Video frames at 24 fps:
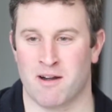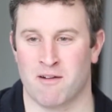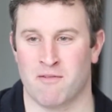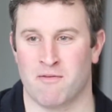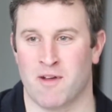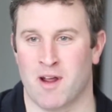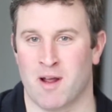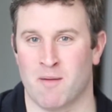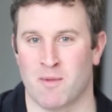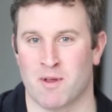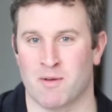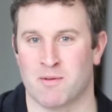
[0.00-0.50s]
our
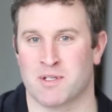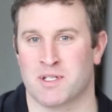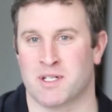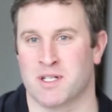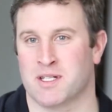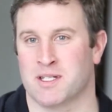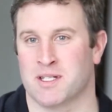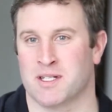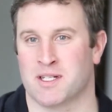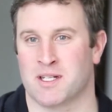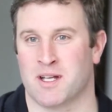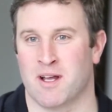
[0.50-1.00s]
family was
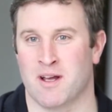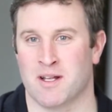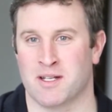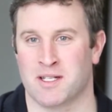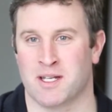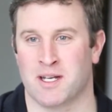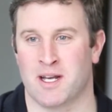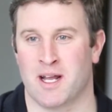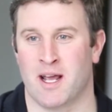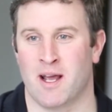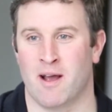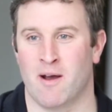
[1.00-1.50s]
just
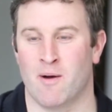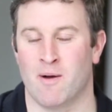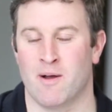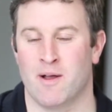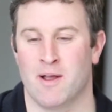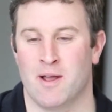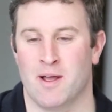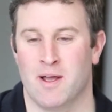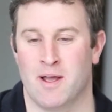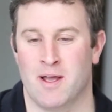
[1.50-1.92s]
discussing how